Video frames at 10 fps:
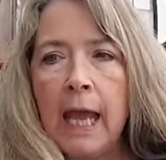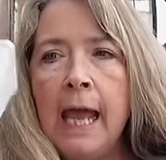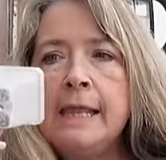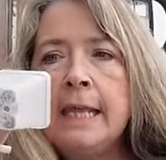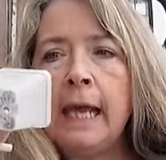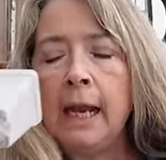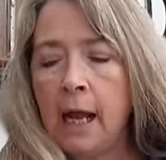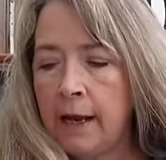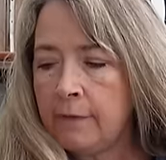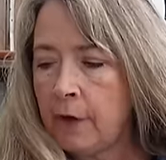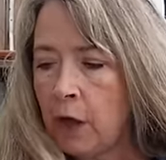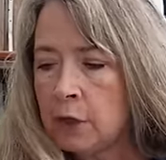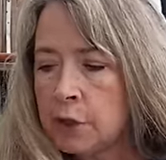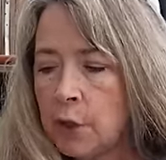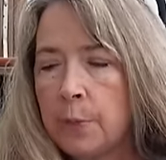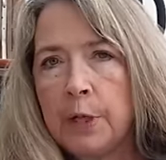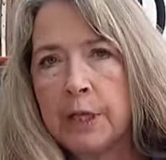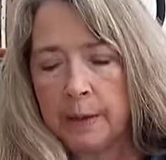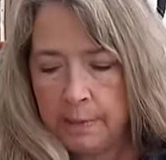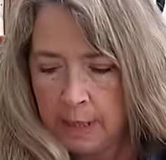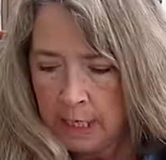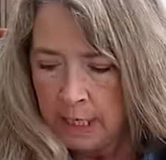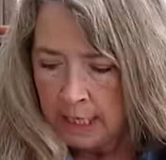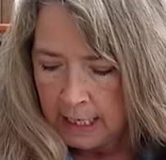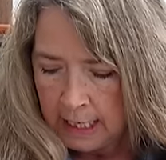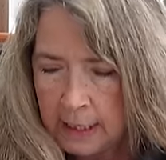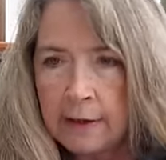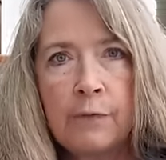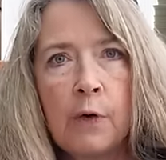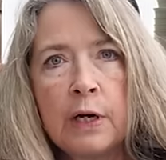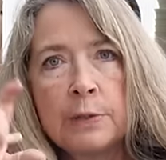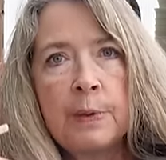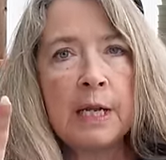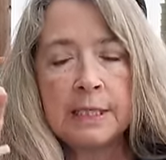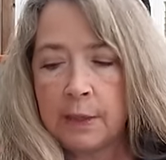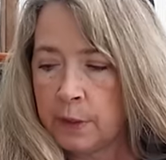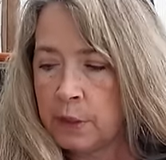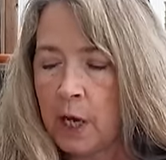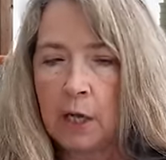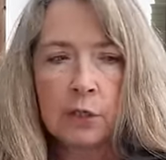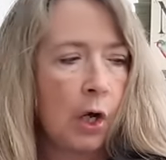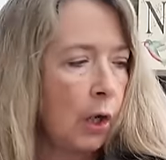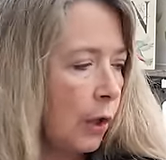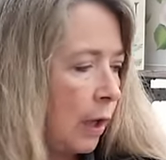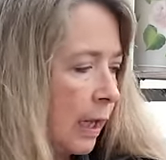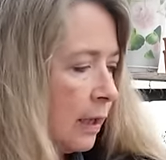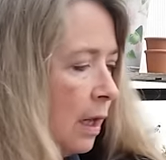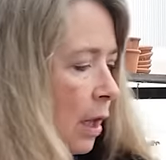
And then I have also put them in the four inch pots that were taller, like